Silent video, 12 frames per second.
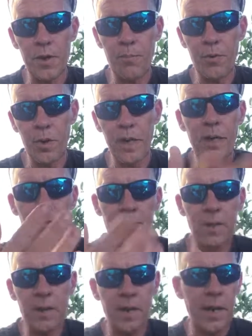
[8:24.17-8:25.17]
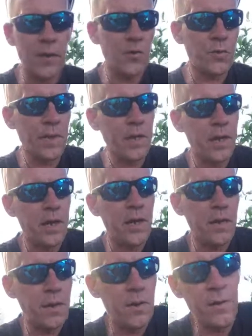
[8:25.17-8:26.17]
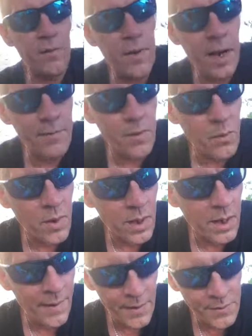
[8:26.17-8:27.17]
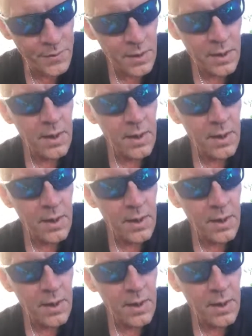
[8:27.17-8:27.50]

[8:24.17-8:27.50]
I'll put out an announcement here and everywhere else,